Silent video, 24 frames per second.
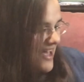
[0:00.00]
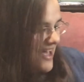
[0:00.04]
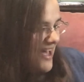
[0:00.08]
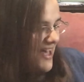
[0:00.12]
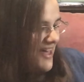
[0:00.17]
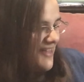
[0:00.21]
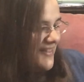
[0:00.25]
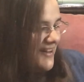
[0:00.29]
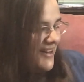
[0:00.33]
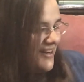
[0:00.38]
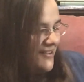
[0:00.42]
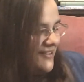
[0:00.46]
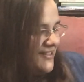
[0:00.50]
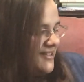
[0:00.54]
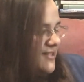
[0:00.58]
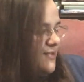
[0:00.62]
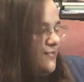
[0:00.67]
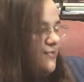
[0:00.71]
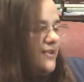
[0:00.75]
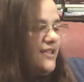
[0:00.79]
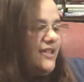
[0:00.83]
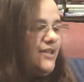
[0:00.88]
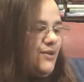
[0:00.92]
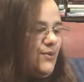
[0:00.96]
And then I got this
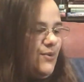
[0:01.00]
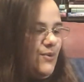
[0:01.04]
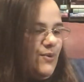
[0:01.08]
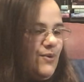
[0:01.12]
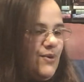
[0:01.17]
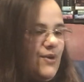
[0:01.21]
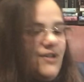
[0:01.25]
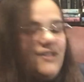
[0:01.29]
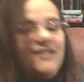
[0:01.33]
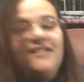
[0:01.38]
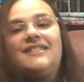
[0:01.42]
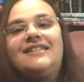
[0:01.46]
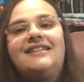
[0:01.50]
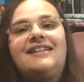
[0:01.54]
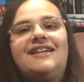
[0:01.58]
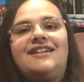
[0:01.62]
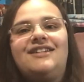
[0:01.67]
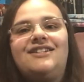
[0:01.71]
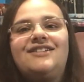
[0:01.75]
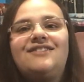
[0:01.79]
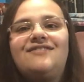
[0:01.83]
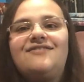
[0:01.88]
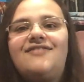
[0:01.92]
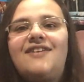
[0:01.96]
really cool
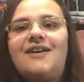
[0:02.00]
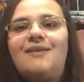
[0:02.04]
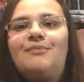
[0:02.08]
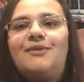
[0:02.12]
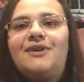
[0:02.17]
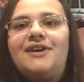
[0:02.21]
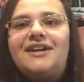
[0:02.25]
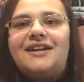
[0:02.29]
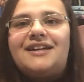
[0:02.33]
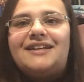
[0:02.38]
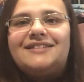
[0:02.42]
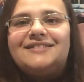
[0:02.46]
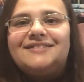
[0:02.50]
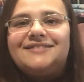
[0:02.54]
constellation fabric.